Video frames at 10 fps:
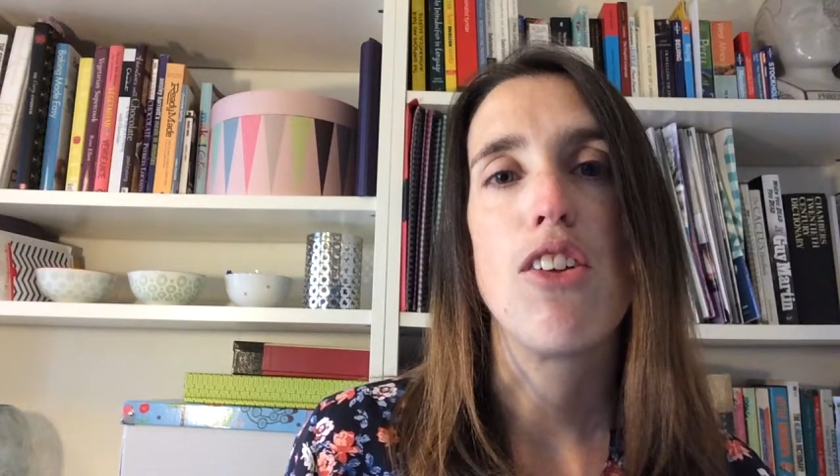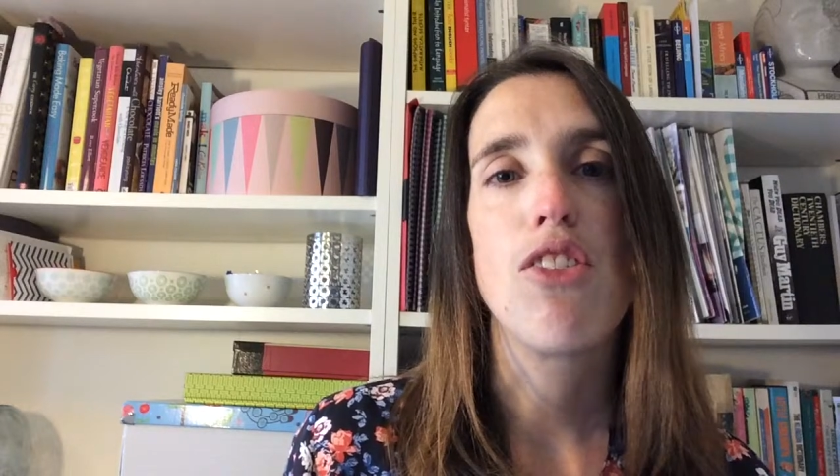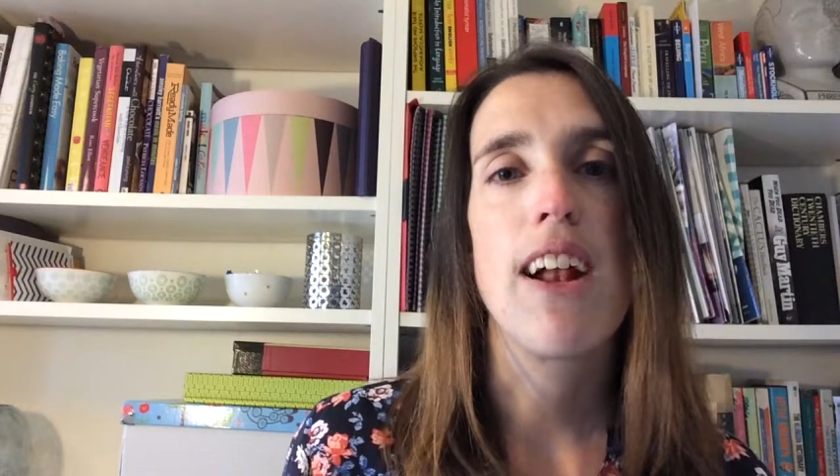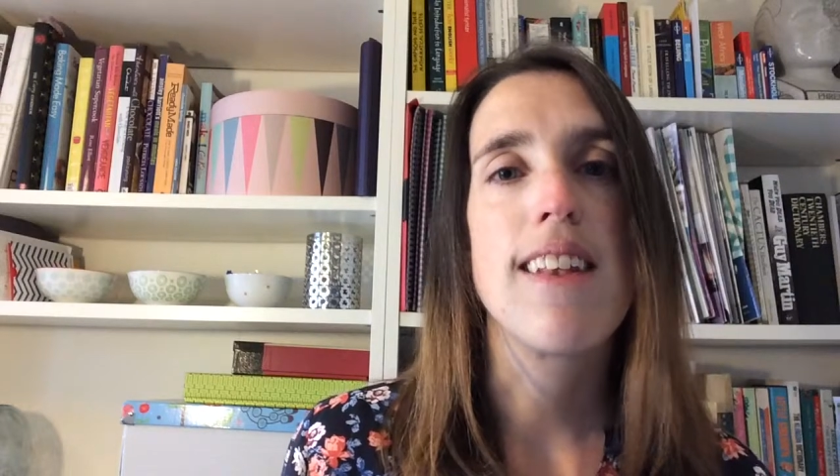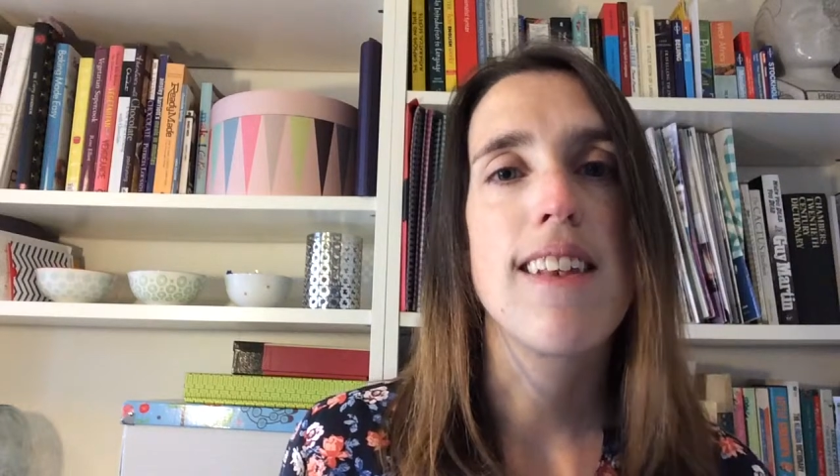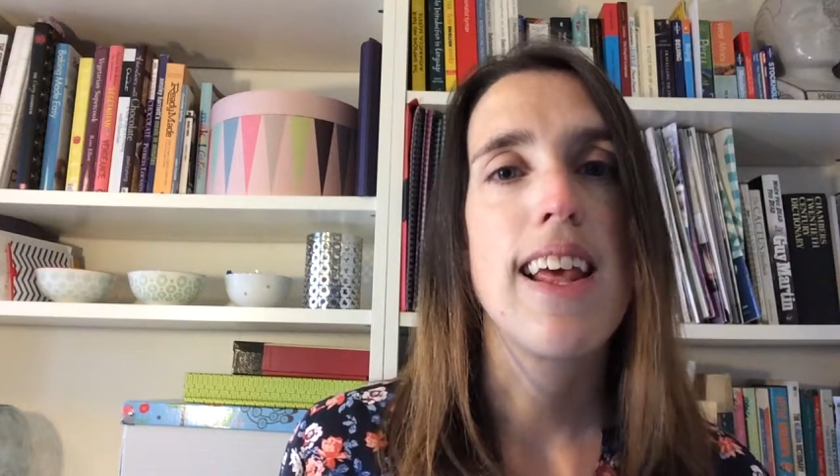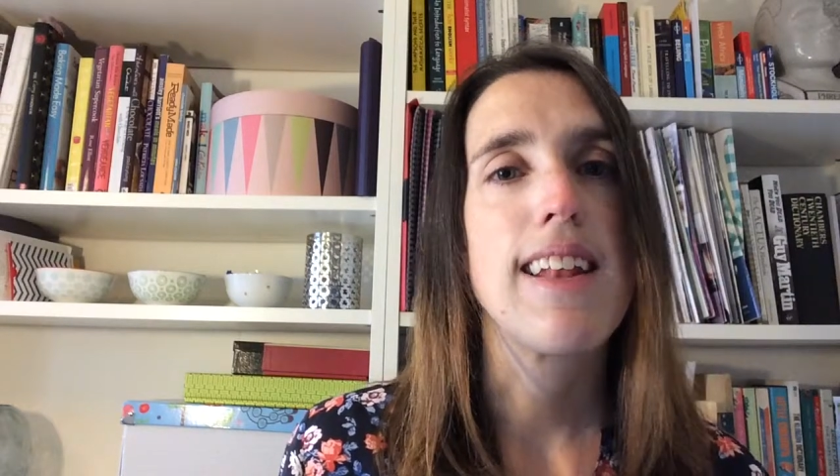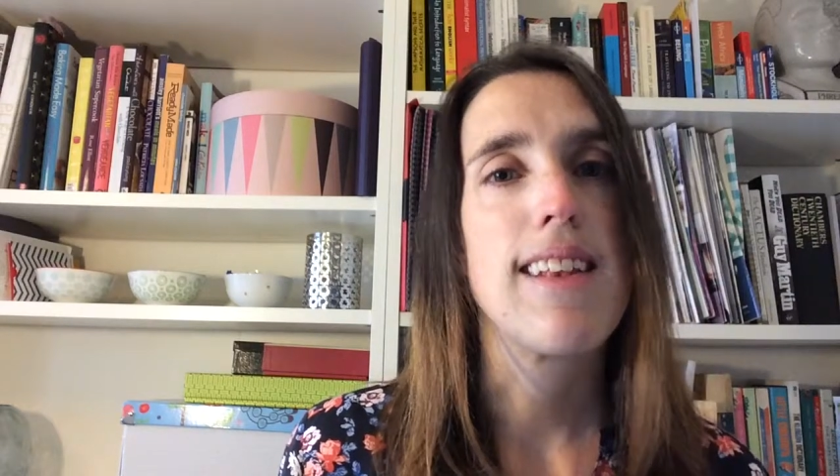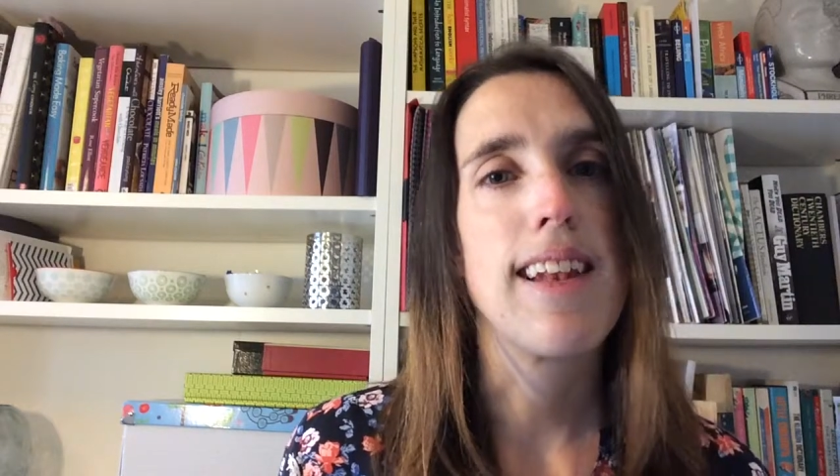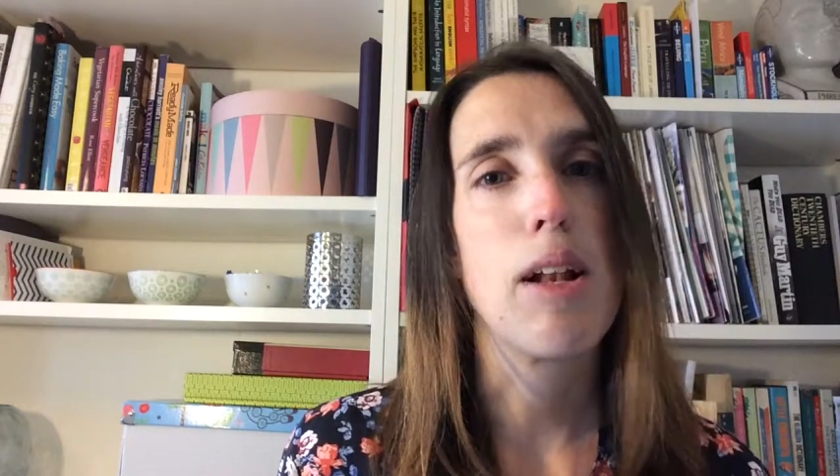
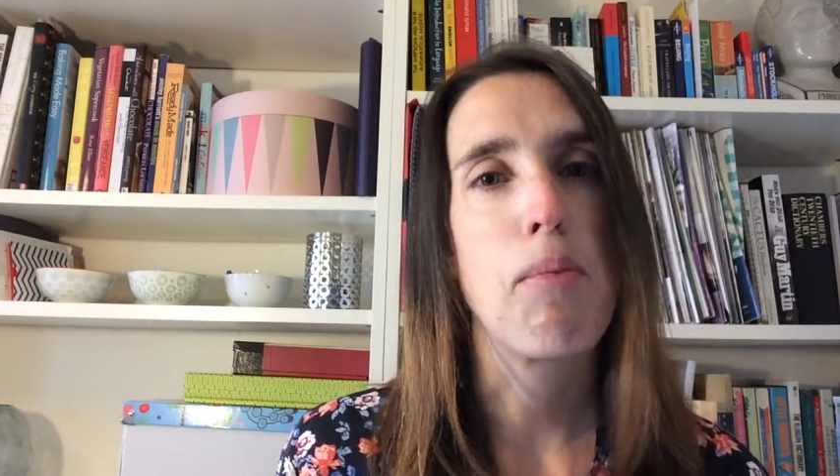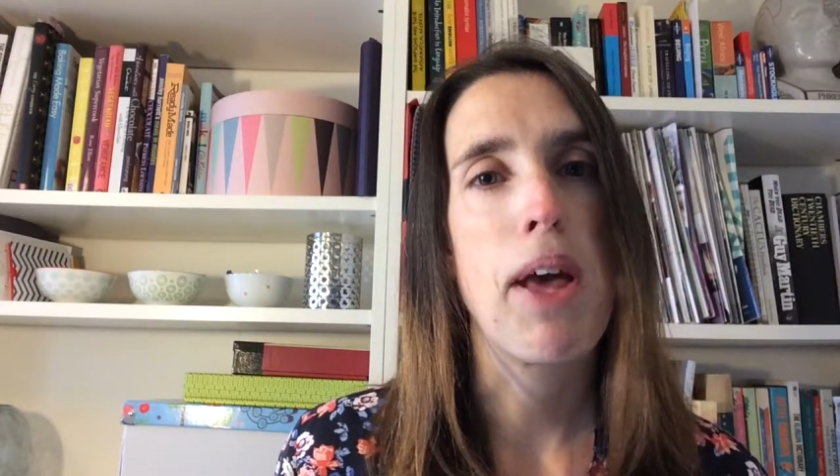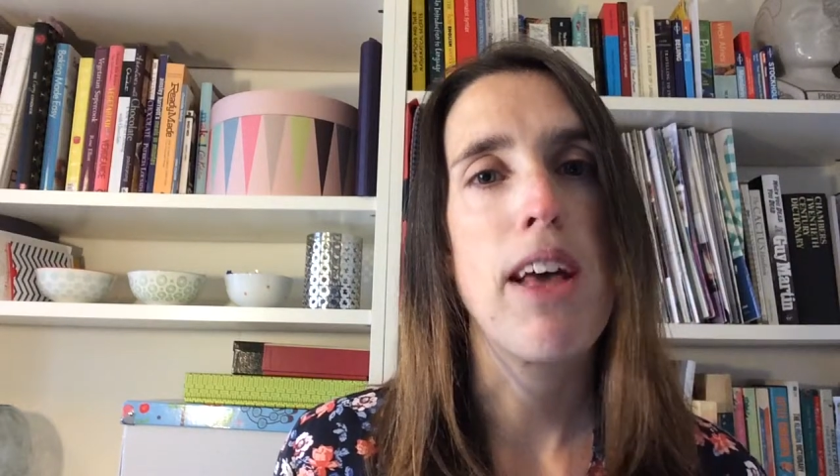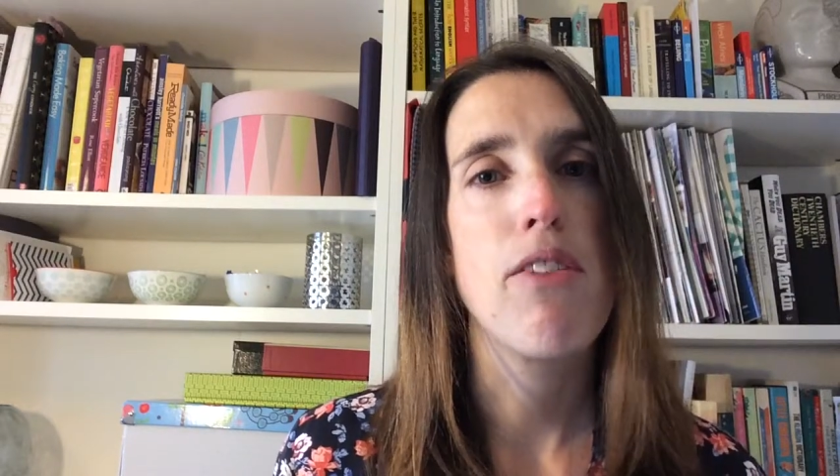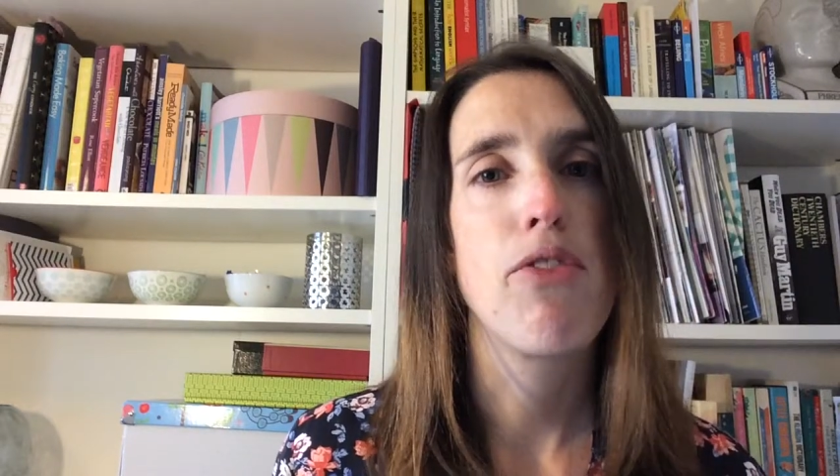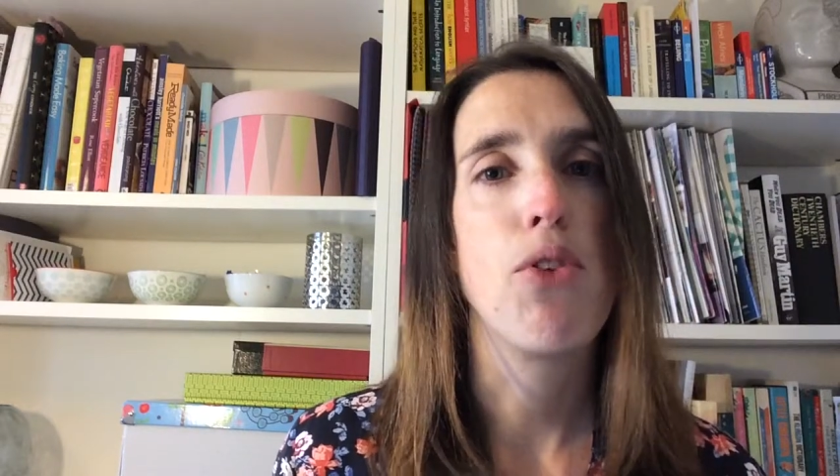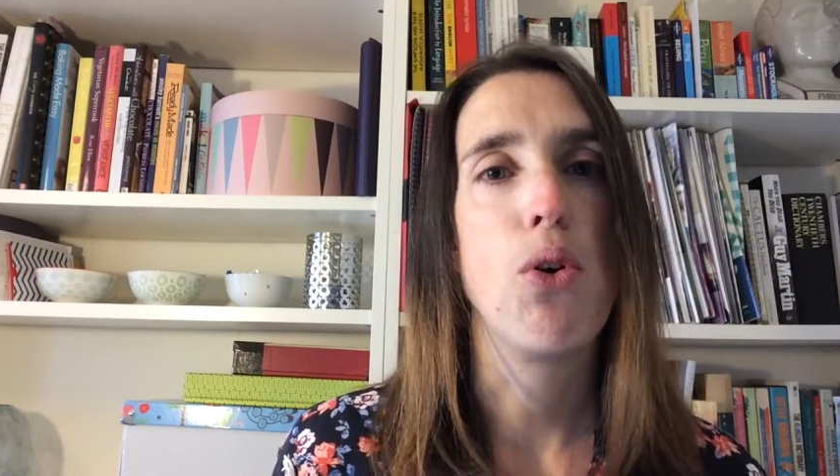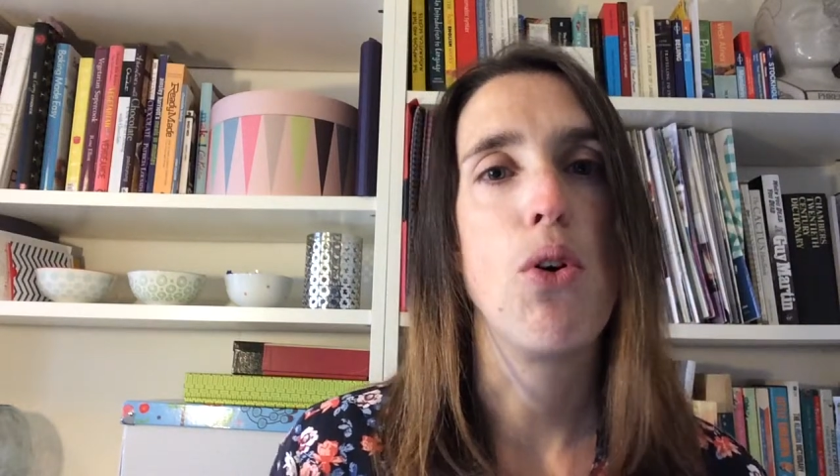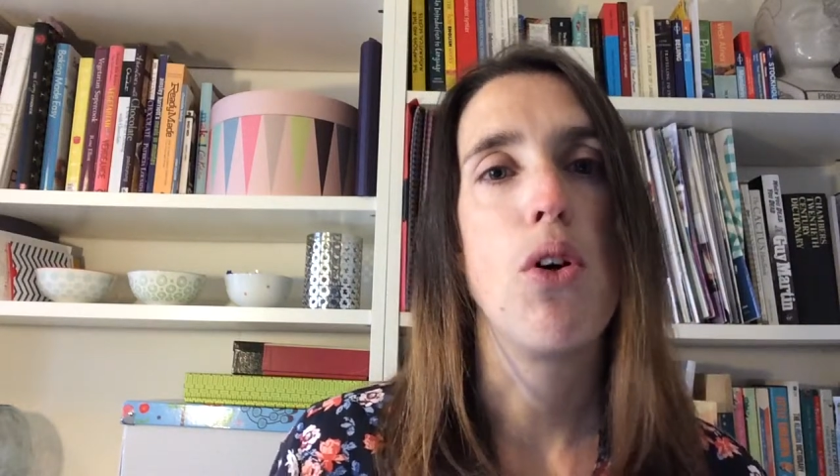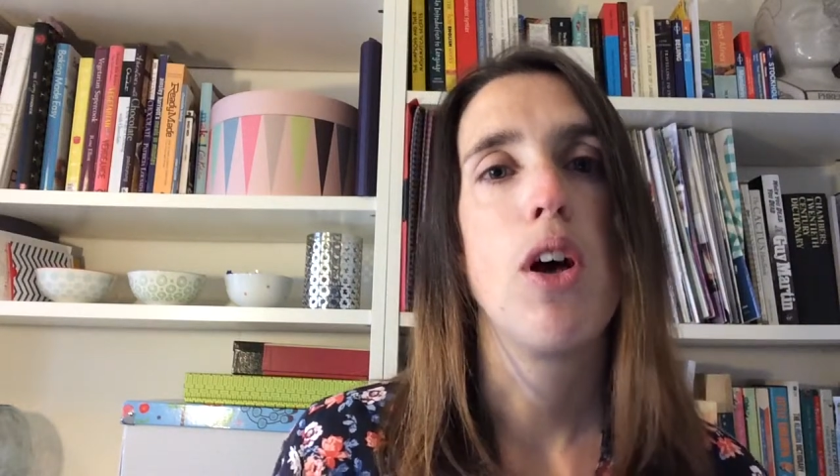translate a little bit
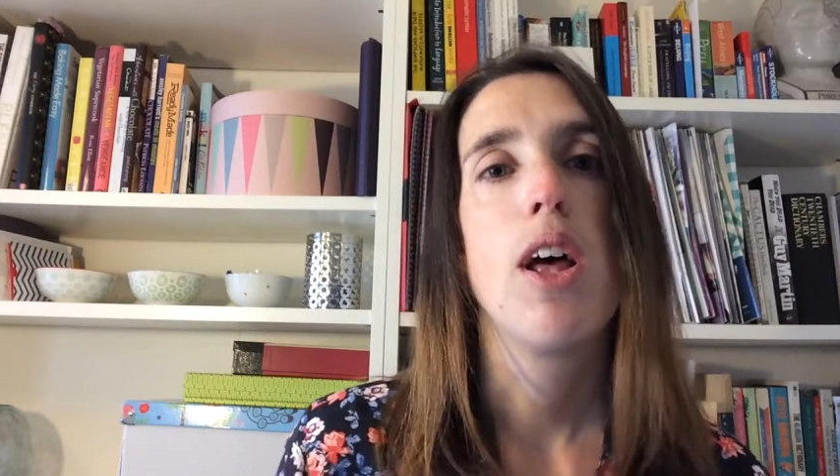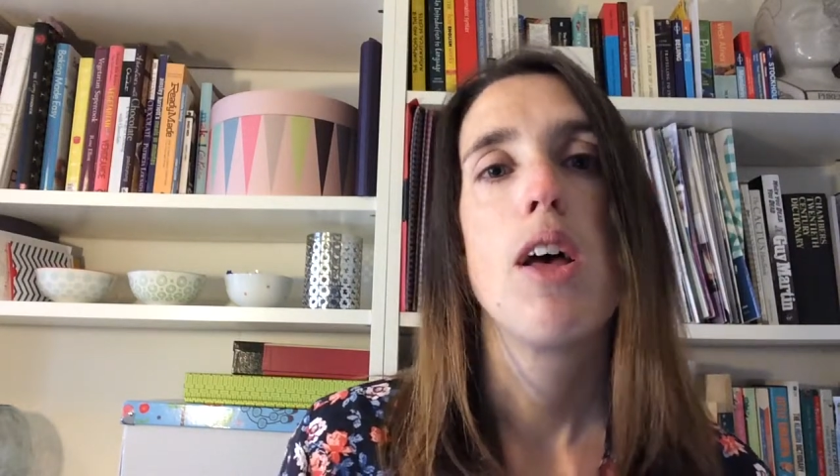for,